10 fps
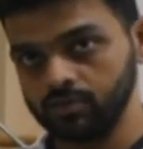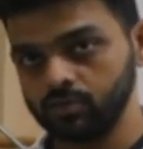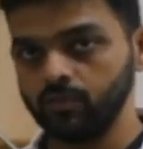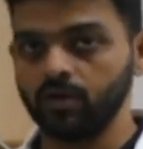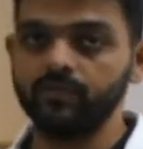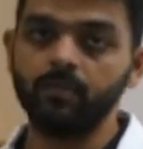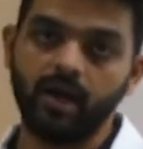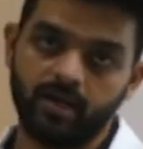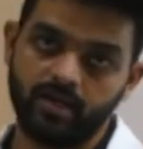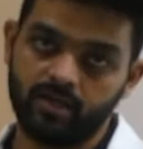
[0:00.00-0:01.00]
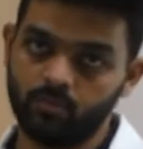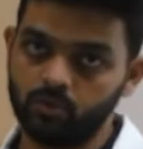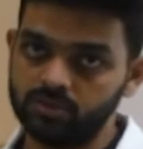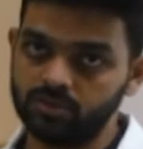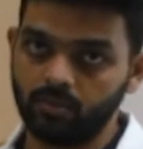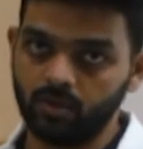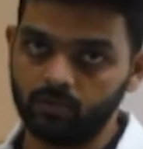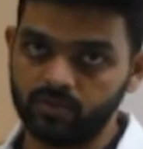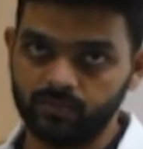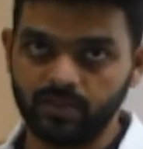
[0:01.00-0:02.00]
to one of the mandatory modes about
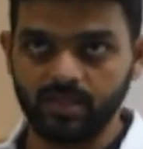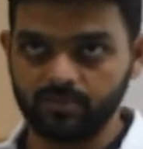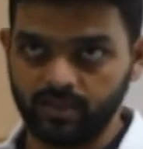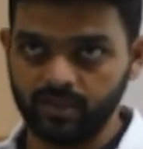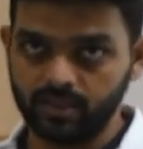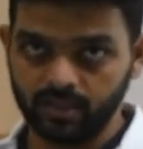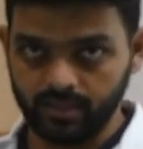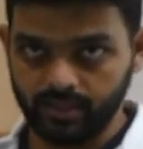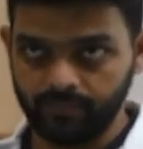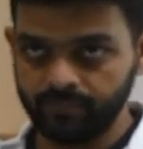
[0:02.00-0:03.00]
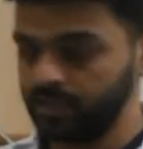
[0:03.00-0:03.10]
which we explained earlier.